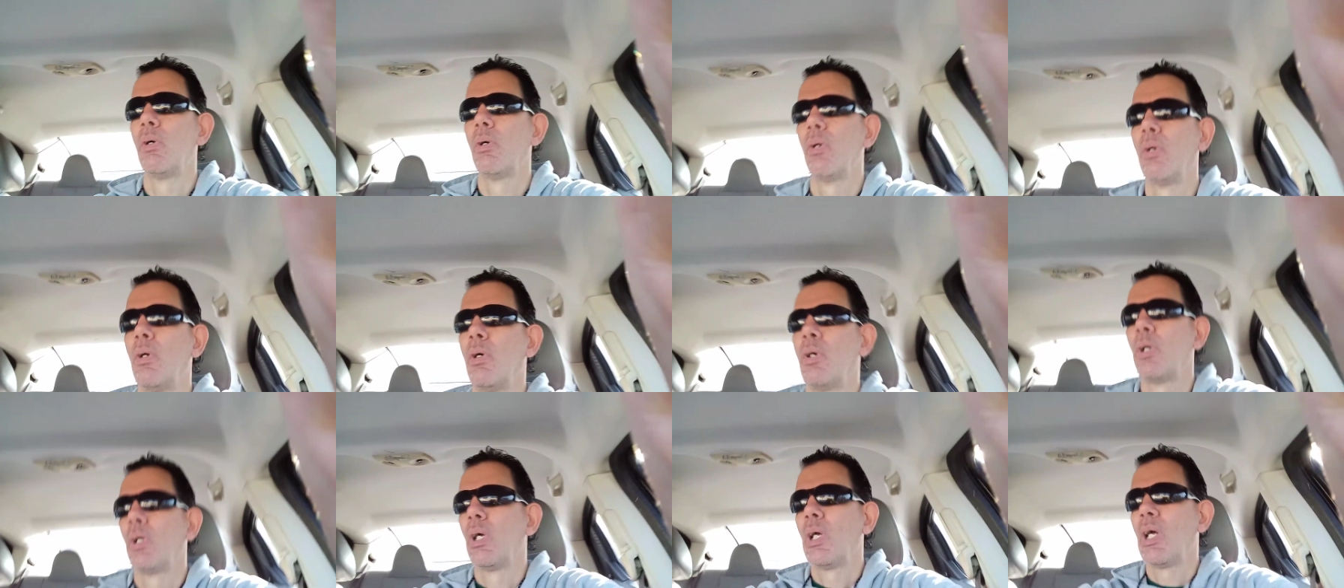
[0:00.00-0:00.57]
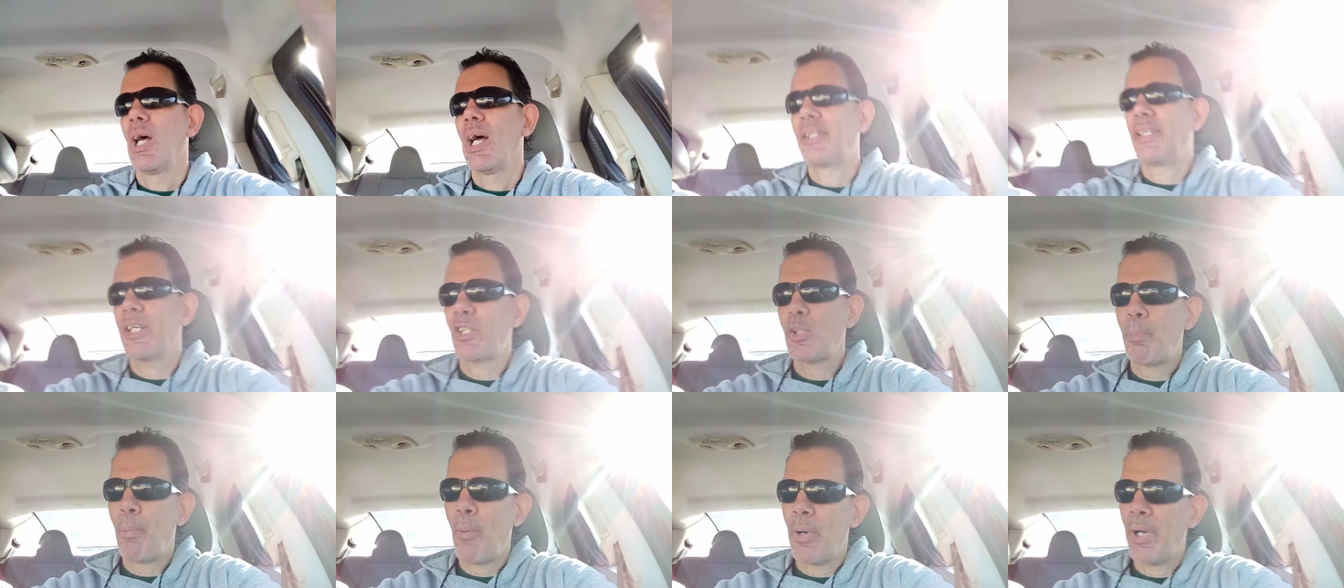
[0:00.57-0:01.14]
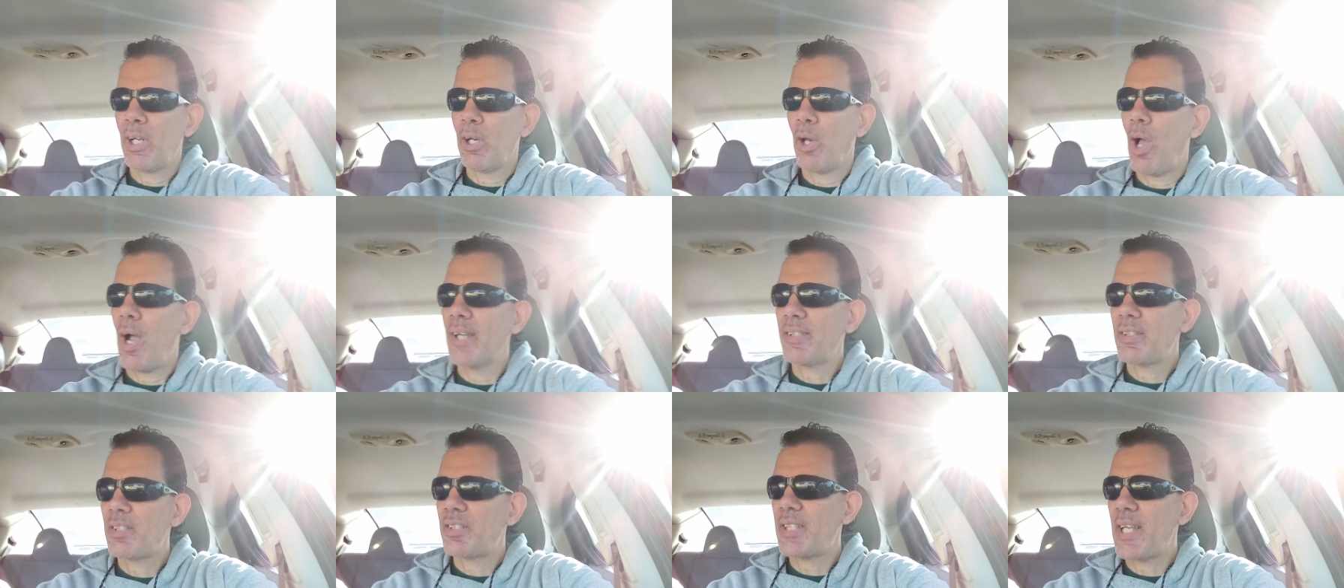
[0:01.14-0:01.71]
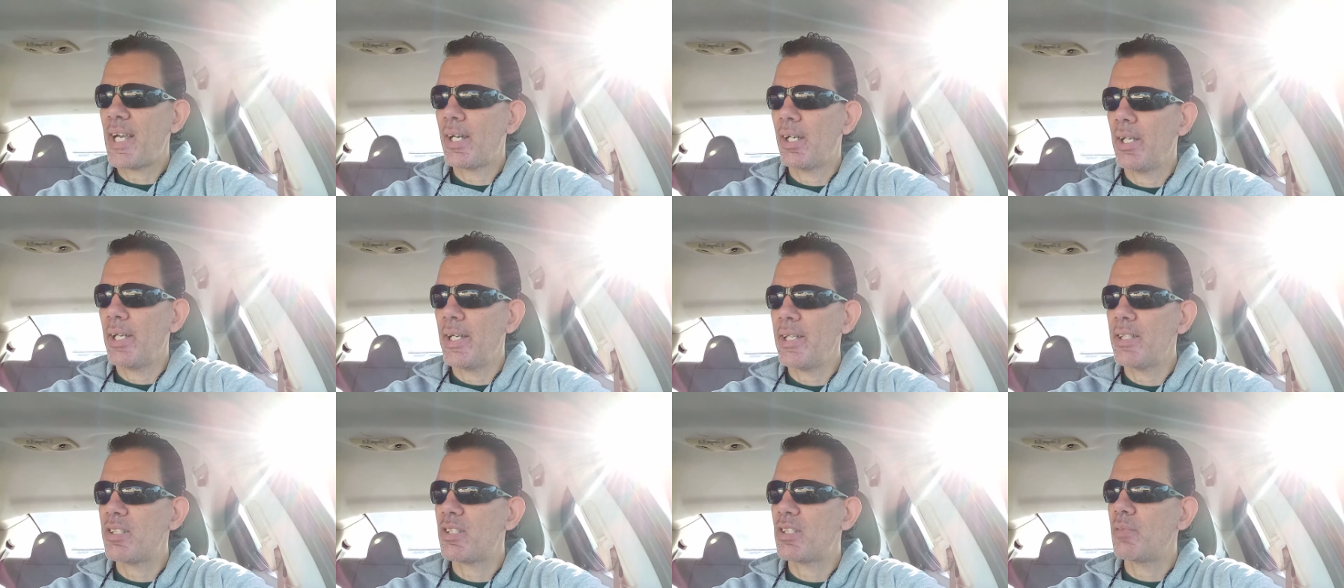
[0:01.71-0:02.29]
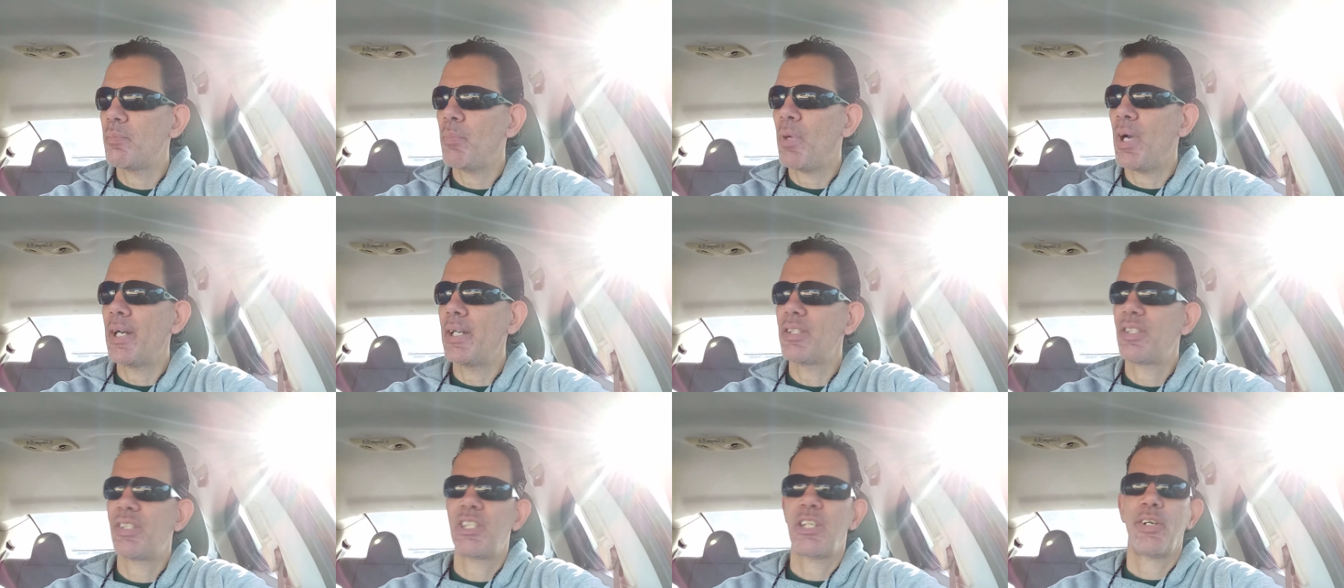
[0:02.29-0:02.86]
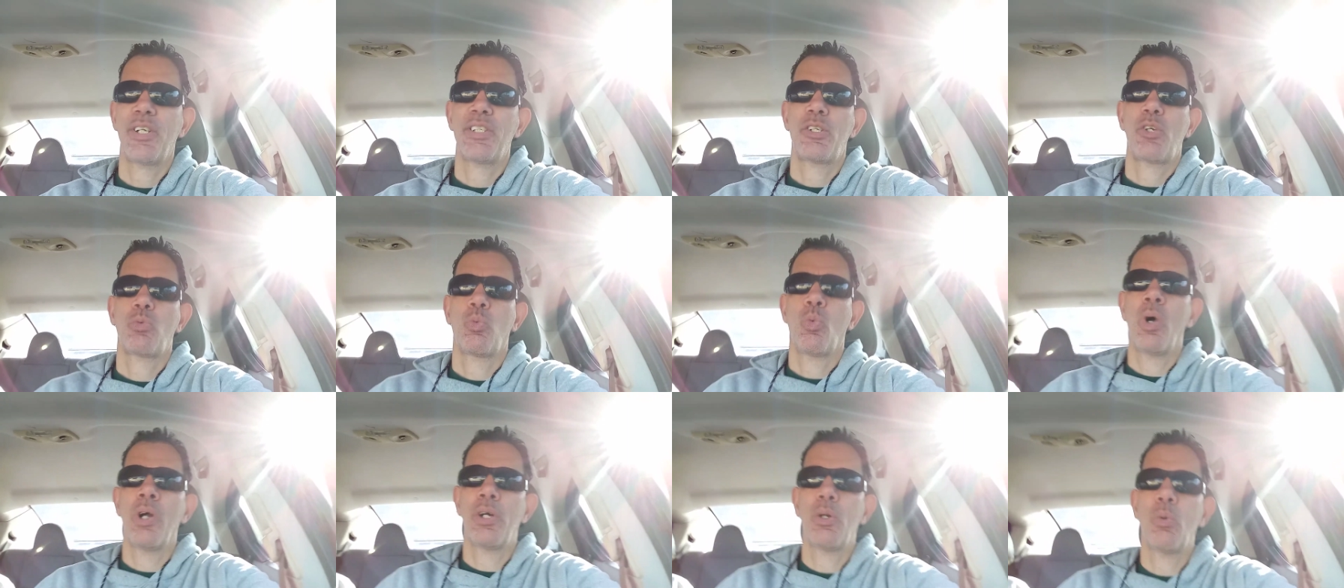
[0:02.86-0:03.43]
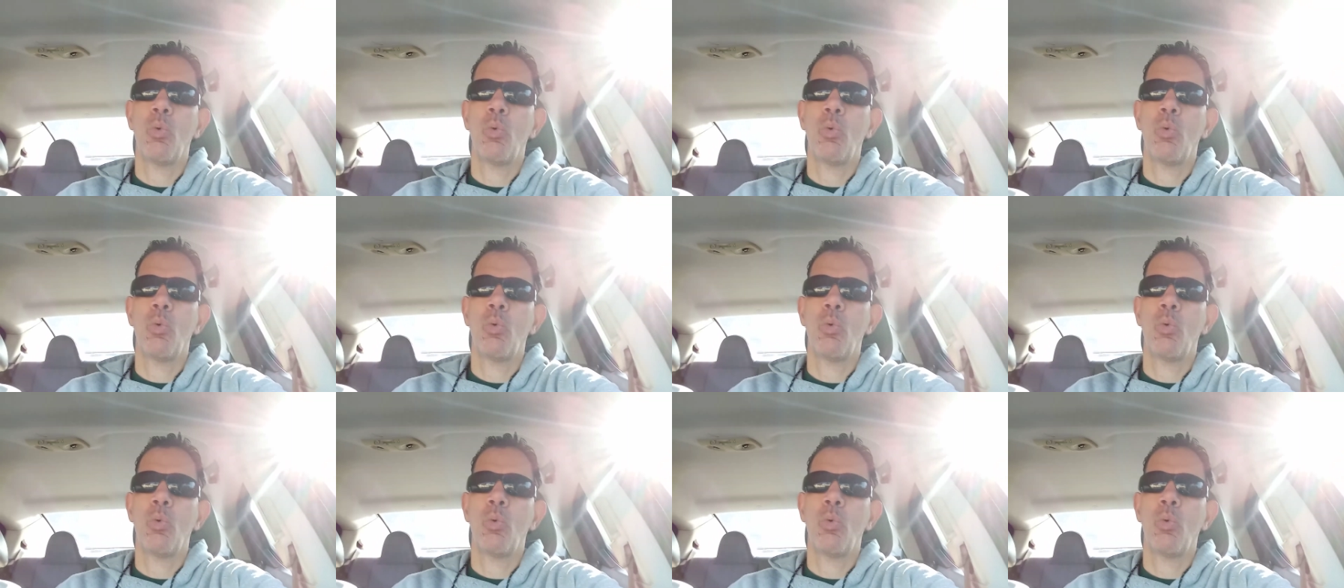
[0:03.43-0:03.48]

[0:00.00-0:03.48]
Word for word: loss to say the least, but its series is one to one, not even over.